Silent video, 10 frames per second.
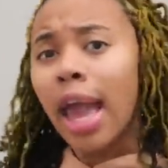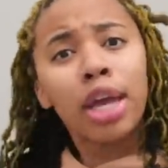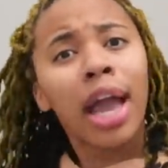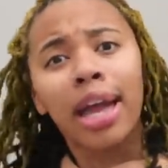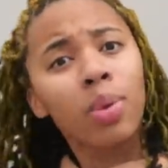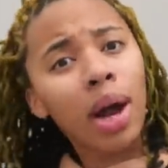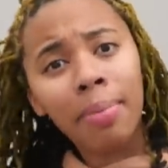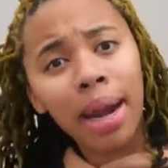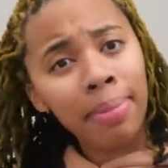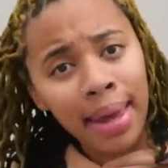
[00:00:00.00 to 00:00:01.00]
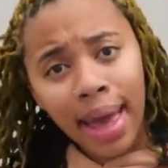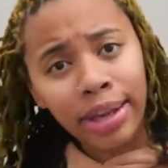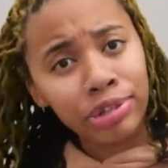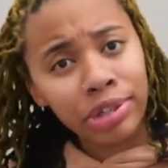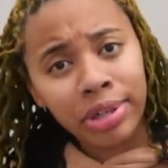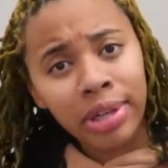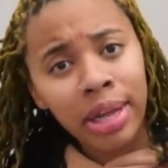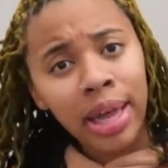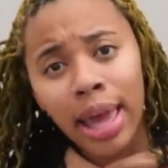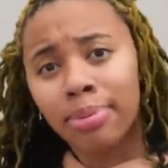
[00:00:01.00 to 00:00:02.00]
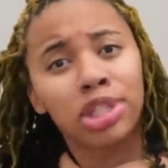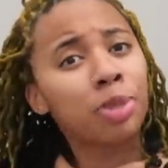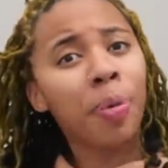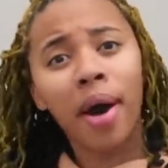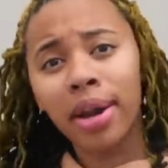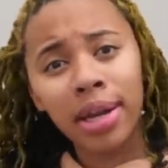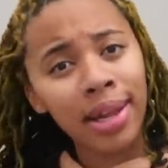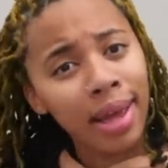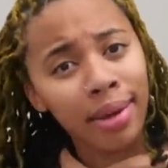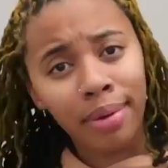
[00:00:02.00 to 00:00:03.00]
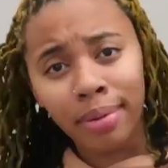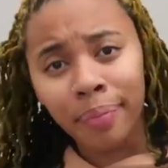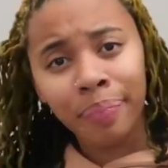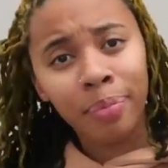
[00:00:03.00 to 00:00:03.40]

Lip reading: And you didn't have to worry about it being extra. It was just part of the deal.